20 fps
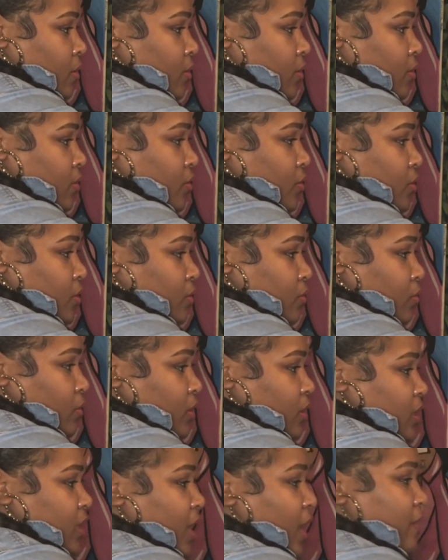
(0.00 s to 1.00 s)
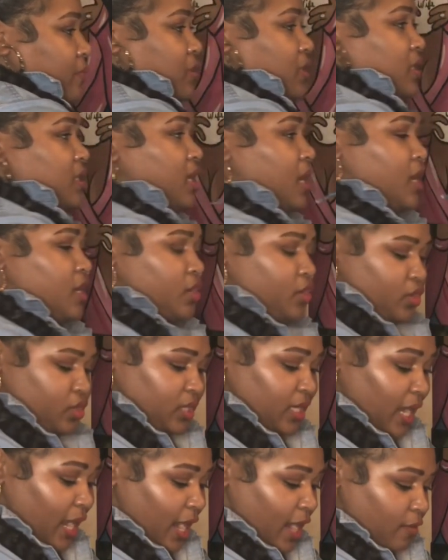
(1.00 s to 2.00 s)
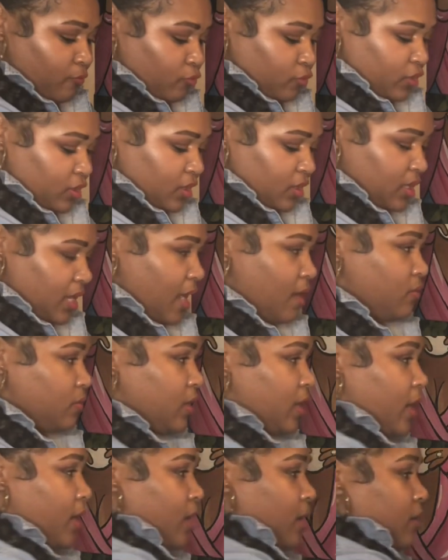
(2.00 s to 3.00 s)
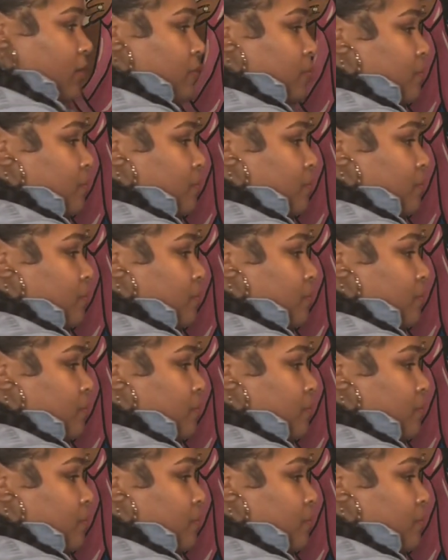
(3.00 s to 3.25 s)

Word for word: You just really have to take your time with this outline.